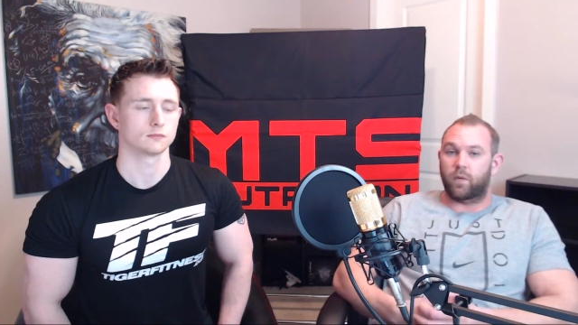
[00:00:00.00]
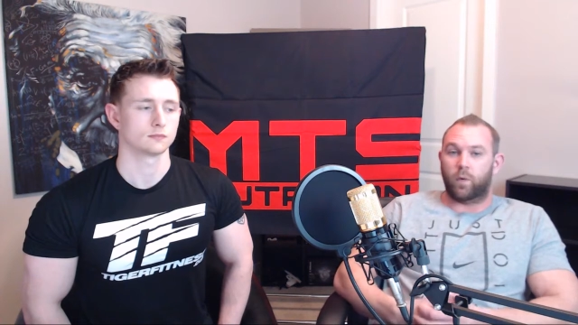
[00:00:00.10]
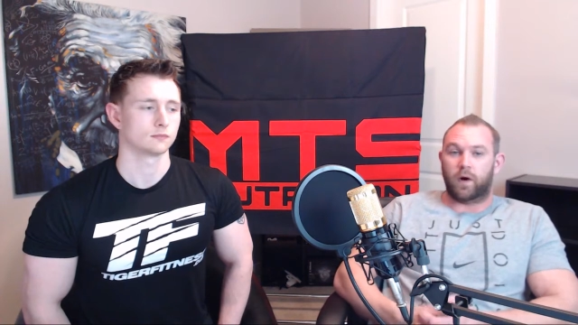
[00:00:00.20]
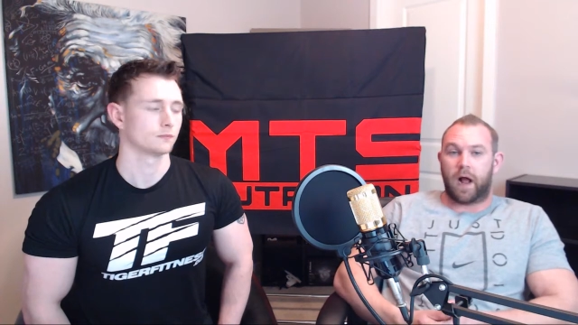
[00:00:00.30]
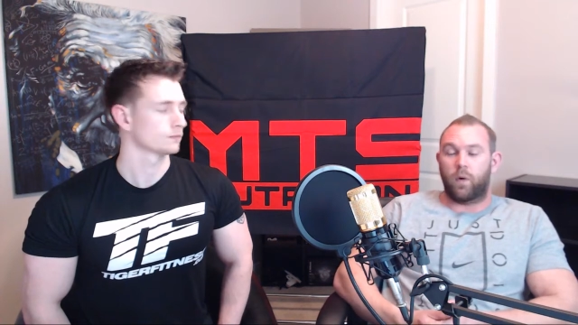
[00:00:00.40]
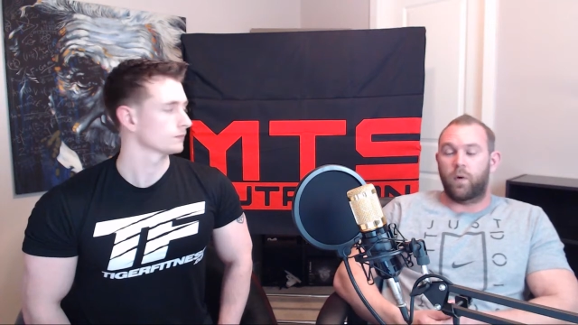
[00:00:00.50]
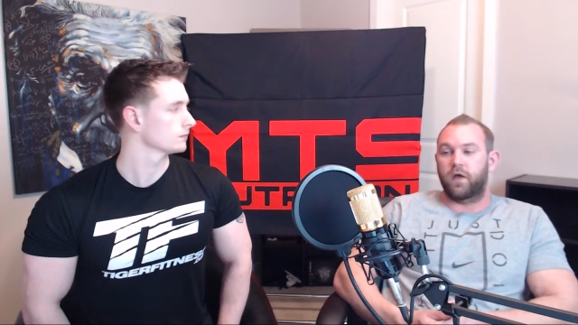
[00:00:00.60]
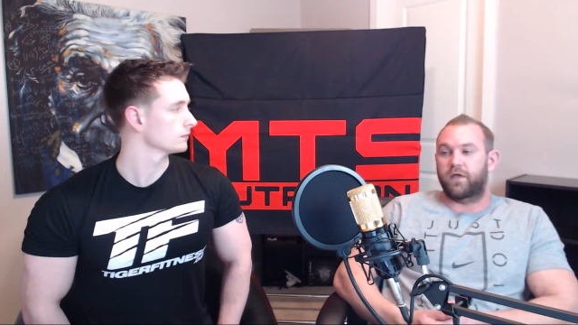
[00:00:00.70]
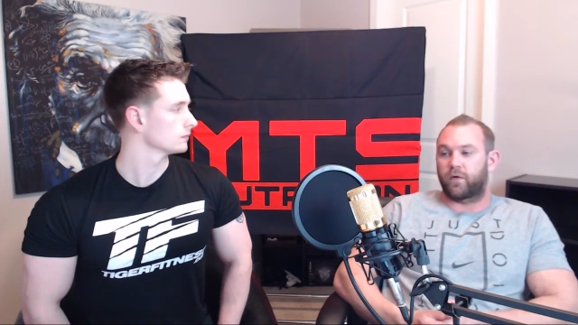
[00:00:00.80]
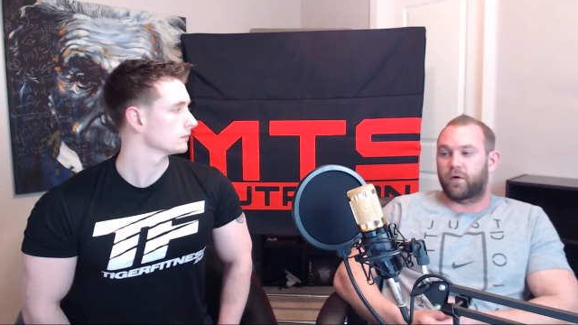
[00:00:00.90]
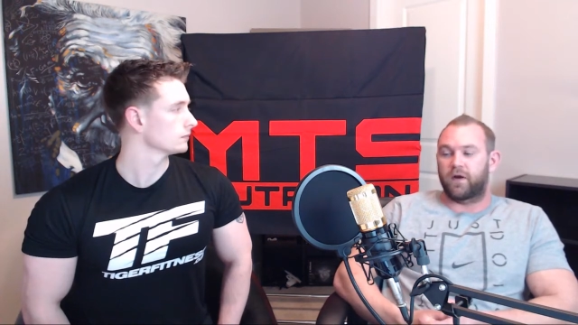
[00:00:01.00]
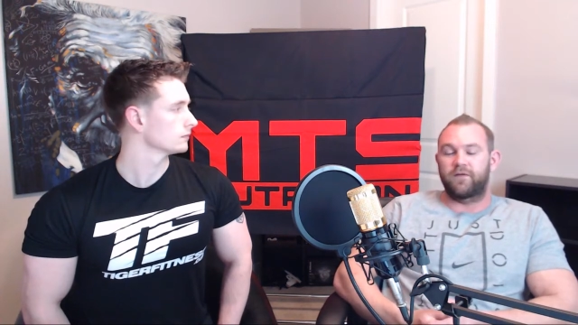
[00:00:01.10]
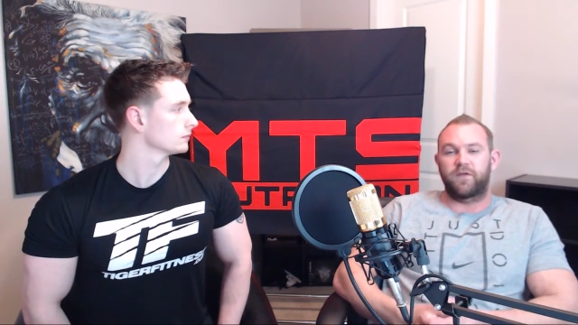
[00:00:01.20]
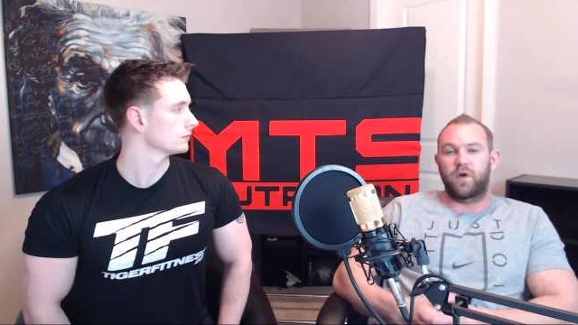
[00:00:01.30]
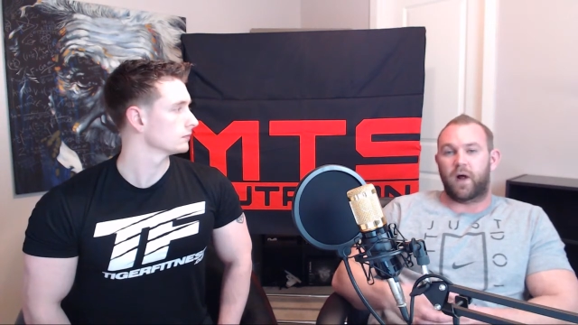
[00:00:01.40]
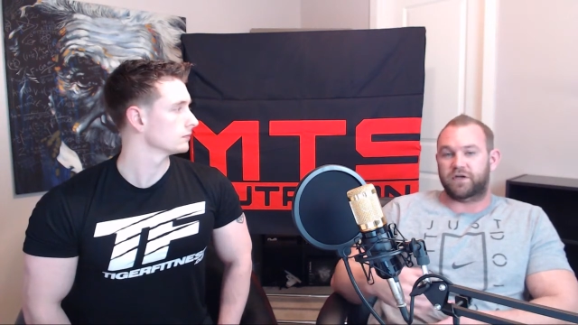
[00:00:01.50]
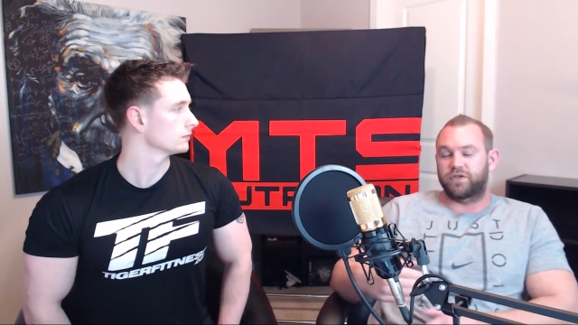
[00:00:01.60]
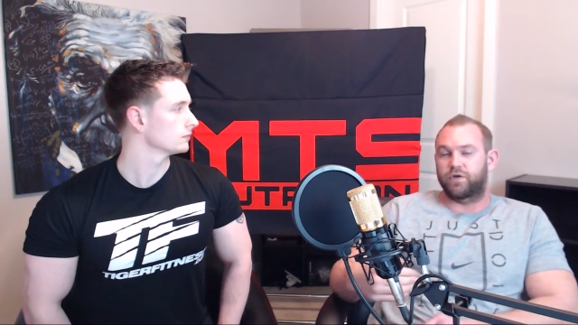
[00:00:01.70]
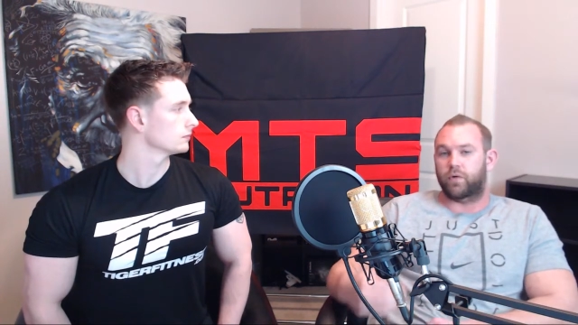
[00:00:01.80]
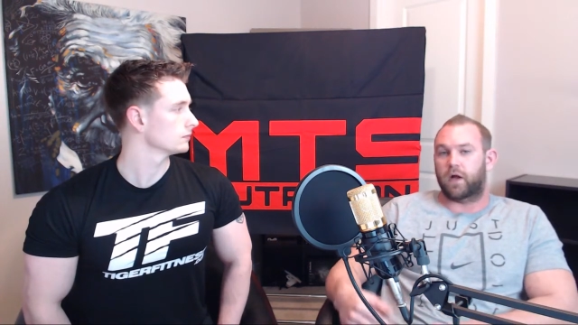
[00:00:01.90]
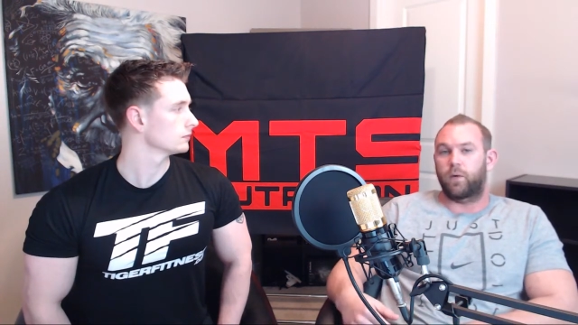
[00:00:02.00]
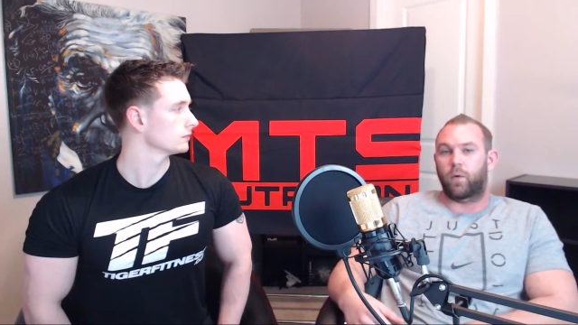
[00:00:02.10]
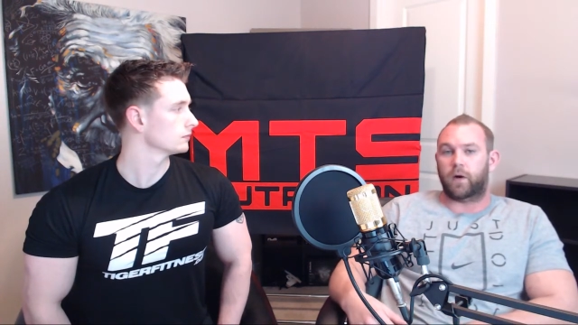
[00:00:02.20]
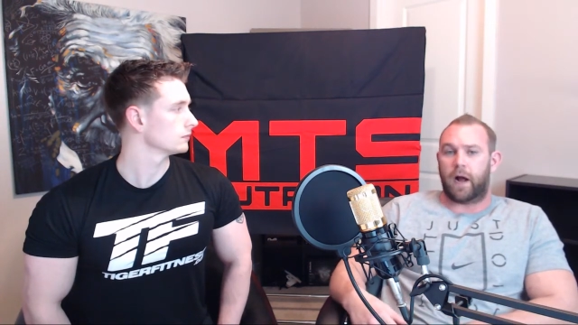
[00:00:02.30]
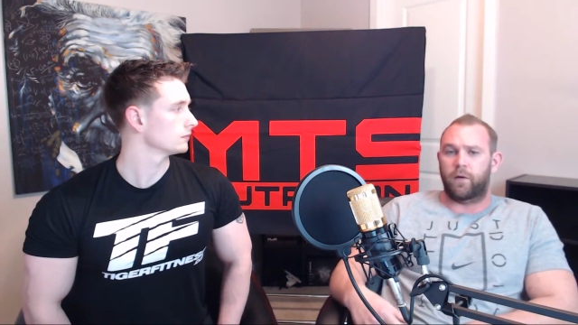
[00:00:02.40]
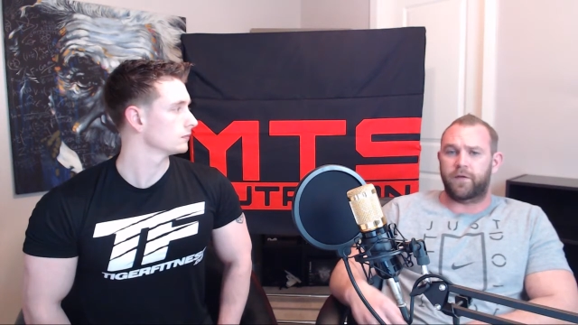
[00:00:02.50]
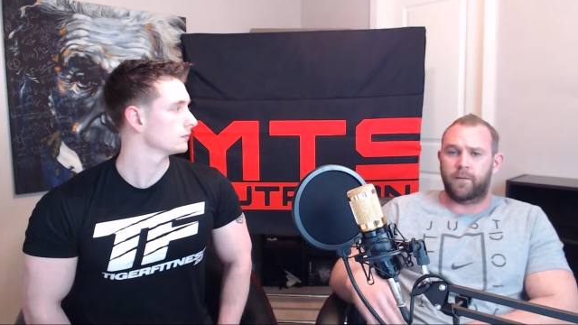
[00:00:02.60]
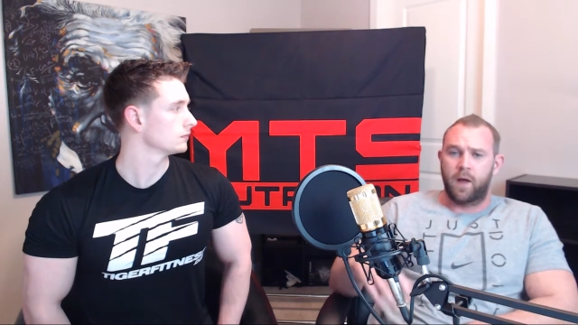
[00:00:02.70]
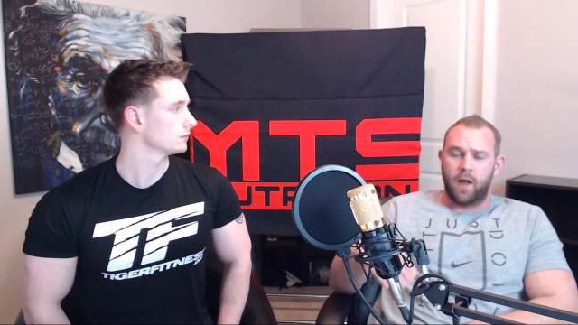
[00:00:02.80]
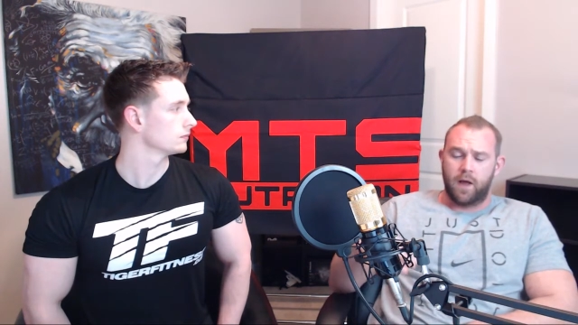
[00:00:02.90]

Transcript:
Speaker 1: to work out with, or even if you don't actually directly work out with them,